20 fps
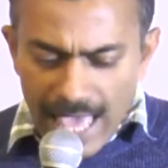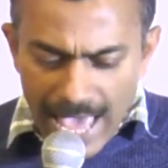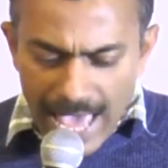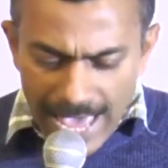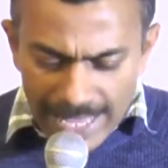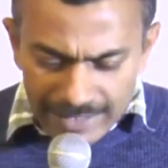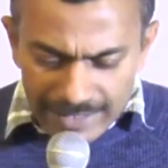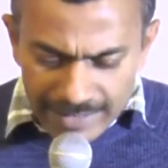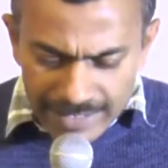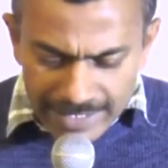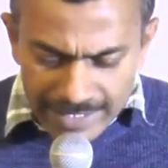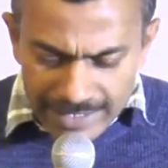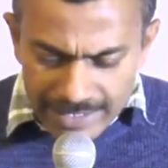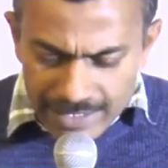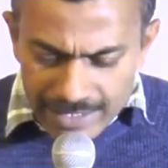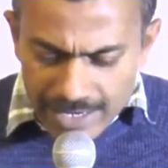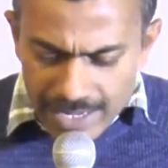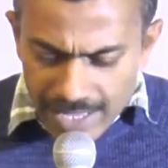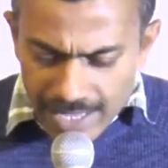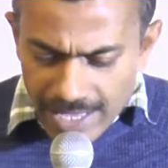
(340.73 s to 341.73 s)
And
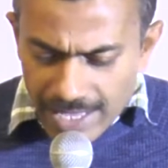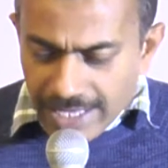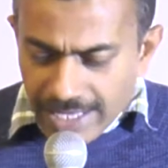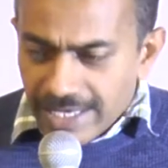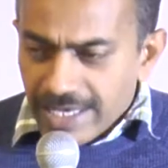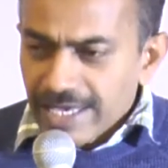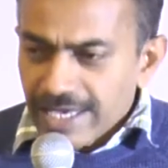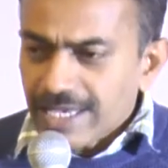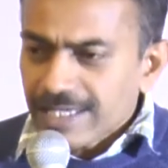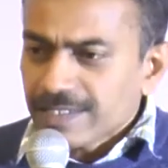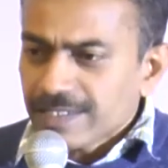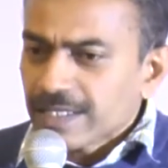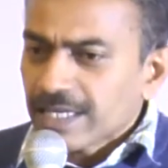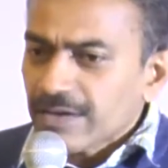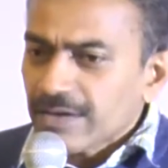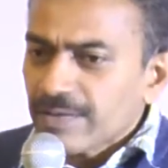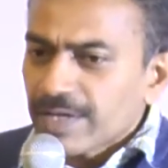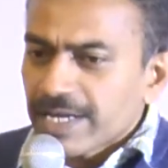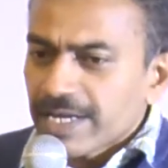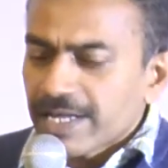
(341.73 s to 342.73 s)
then he has
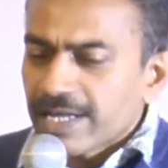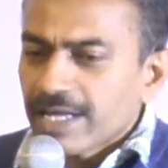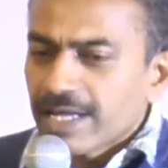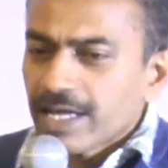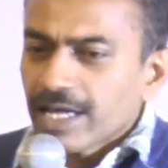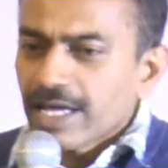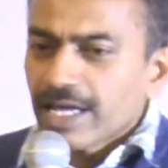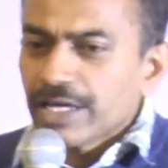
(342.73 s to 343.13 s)
given a,